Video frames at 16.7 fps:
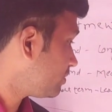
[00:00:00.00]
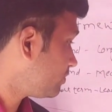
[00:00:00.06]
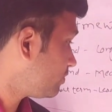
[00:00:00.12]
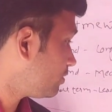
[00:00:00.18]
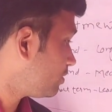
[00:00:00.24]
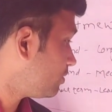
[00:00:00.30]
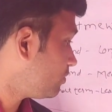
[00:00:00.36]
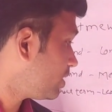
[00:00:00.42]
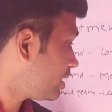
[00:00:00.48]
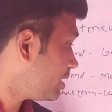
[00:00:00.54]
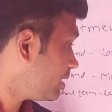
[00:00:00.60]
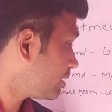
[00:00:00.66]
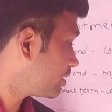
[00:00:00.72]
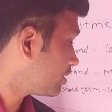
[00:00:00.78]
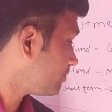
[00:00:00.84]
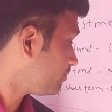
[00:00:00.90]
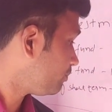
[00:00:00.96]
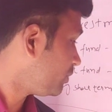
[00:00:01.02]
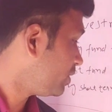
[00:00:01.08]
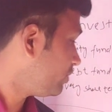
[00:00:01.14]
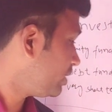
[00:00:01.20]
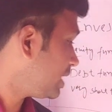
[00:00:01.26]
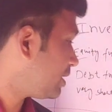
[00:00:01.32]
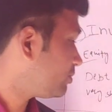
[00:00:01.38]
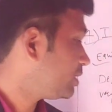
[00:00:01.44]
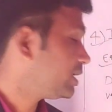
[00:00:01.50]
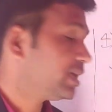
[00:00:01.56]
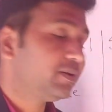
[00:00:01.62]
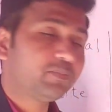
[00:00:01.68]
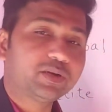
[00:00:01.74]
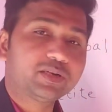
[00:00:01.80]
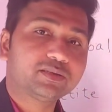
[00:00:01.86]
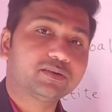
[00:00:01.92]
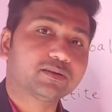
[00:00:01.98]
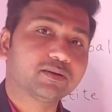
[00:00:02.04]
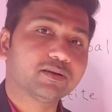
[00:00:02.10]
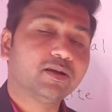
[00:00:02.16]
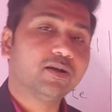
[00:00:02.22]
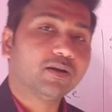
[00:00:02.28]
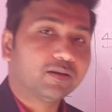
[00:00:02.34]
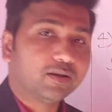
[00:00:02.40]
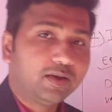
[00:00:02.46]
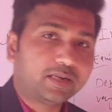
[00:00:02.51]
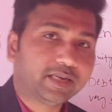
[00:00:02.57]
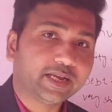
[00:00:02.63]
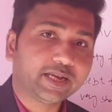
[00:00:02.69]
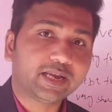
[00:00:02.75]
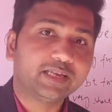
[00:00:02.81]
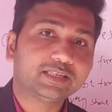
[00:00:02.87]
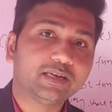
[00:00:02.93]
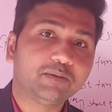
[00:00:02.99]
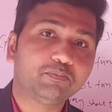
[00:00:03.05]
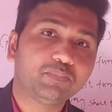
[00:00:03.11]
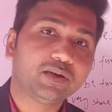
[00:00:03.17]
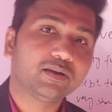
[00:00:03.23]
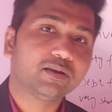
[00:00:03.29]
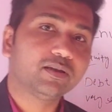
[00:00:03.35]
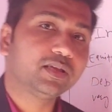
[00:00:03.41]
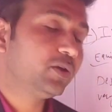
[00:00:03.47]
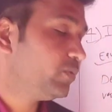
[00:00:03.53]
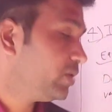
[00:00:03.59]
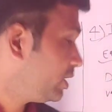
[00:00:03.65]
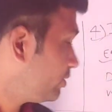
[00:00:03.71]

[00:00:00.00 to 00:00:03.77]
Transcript: of 1 lakh, you will have the 10%. Let's take an example. You